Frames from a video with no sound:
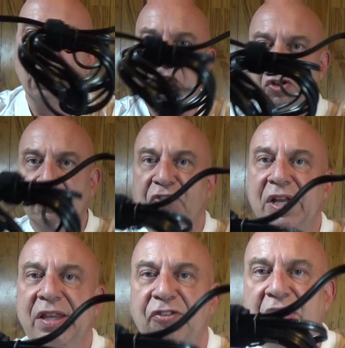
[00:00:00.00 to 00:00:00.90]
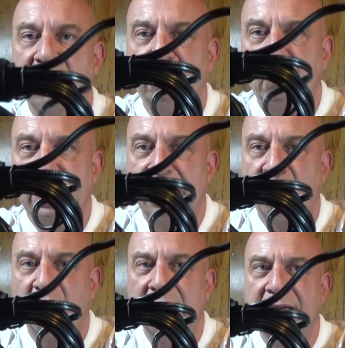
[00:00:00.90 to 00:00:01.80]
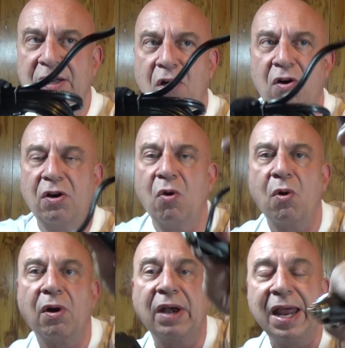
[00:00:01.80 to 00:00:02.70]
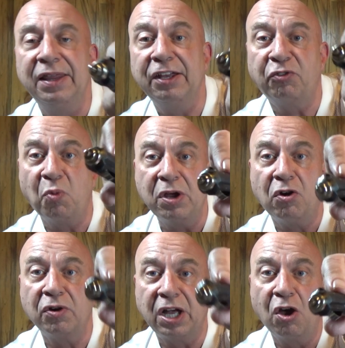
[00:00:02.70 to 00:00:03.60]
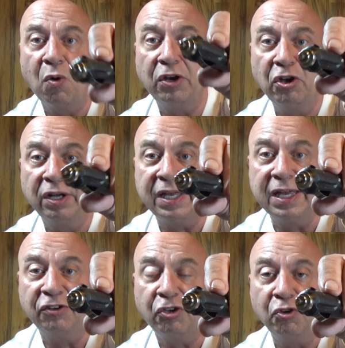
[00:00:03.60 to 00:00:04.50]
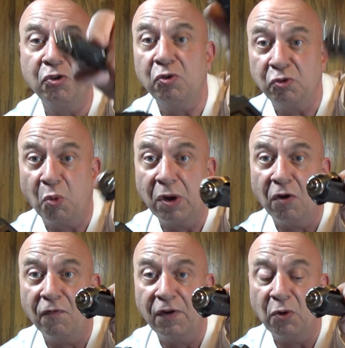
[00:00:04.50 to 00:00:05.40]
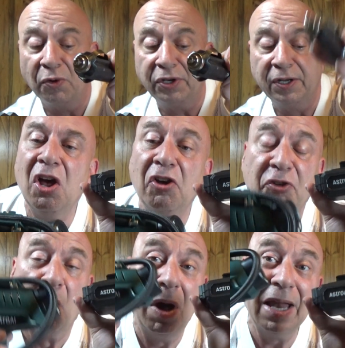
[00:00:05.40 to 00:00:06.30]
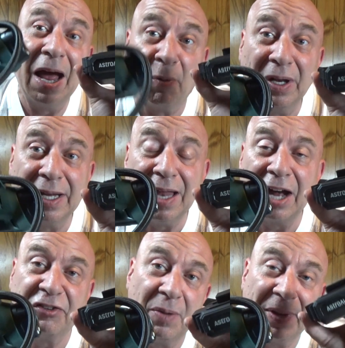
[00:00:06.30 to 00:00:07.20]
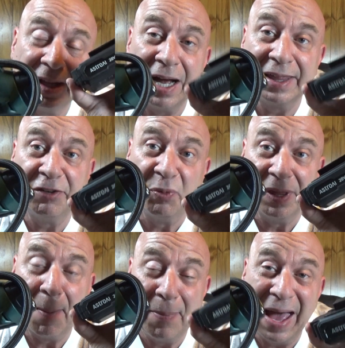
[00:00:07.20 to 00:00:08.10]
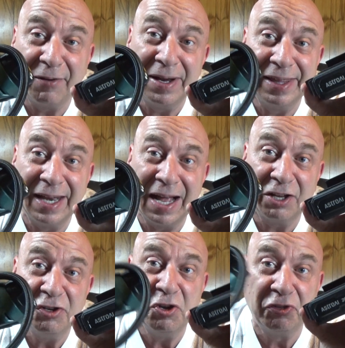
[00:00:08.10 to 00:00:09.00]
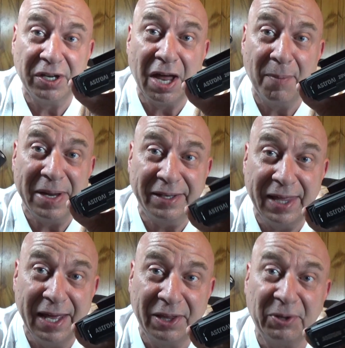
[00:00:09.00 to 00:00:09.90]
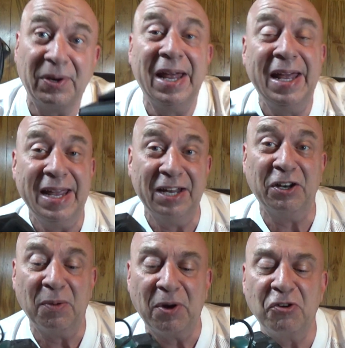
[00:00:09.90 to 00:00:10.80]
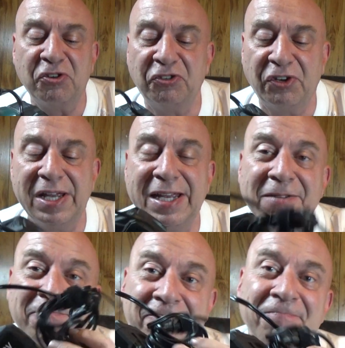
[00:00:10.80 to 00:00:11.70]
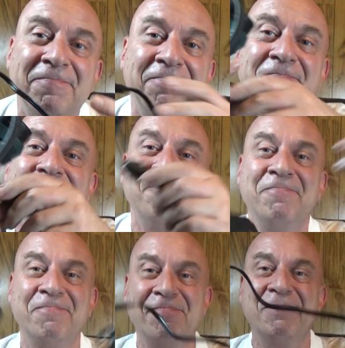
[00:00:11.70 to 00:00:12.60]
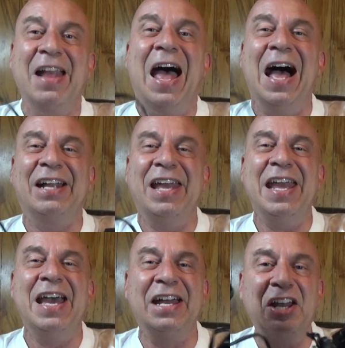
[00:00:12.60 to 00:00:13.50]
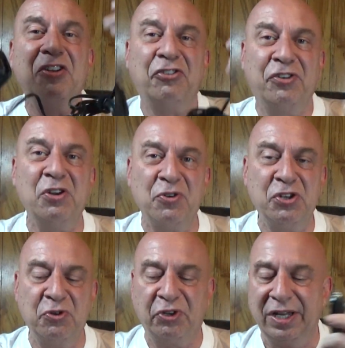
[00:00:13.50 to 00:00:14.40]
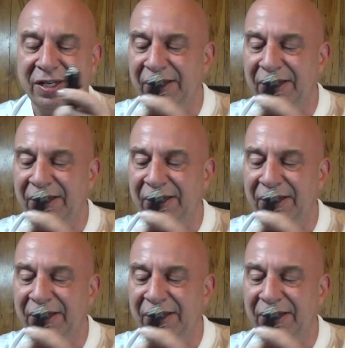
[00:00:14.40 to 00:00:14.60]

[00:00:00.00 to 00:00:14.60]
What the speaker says: You can see this comes with a really long cord, and this will go and hook into 12 volt. So while I really like something like this with a battery that I can use and not be tethered in an emergency, I can still use it.